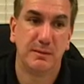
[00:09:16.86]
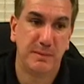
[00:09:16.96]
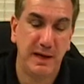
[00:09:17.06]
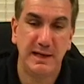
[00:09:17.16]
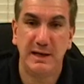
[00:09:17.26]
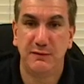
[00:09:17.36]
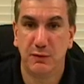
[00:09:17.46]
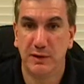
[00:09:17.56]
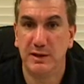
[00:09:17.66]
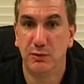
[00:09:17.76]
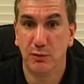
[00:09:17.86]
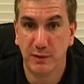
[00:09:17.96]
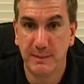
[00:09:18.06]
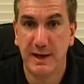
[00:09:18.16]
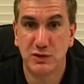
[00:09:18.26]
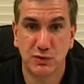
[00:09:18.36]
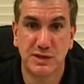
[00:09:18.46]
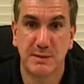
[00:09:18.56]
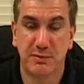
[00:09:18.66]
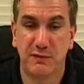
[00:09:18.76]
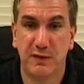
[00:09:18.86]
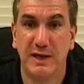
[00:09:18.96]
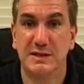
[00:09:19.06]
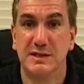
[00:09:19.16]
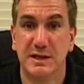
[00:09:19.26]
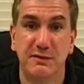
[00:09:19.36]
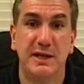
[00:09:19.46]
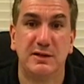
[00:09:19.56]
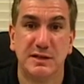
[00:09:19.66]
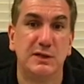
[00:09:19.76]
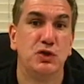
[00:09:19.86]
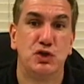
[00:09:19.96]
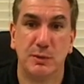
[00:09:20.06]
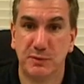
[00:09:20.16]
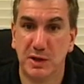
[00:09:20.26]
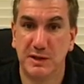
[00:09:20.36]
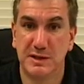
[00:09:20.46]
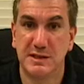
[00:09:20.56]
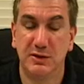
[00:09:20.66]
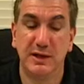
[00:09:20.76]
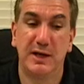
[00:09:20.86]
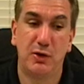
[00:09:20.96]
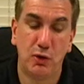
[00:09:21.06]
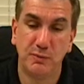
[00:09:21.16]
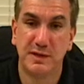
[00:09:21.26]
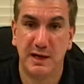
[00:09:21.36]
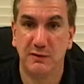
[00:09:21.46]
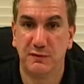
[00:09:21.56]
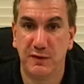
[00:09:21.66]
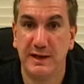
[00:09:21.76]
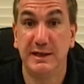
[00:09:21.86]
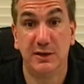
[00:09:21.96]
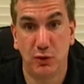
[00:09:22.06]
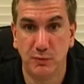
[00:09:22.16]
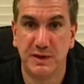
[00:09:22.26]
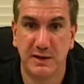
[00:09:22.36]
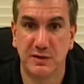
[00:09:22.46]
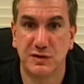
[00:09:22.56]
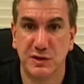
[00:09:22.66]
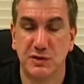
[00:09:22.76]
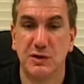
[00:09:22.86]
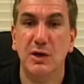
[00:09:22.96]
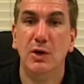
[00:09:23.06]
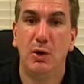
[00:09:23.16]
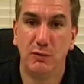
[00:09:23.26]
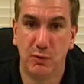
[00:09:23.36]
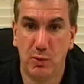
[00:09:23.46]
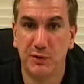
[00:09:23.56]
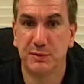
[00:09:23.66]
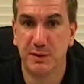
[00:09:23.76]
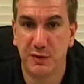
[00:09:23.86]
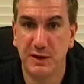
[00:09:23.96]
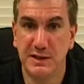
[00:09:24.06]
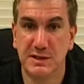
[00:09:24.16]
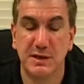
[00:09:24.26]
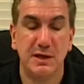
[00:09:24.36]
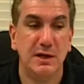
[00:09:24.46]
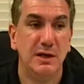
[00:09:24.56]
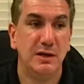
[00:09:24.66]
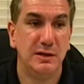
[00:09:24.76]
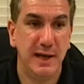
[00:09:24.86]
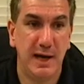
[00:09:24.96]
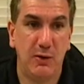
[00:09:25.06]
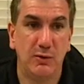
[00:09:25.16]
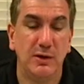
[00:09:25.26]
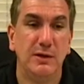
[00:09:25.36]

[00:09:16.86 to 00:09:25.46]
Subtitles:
payday for either a rematch or separate fights. And Devin Alexander jumped on this deal and got a hometown fight and a hometown decision over Walter Matthijs. Now,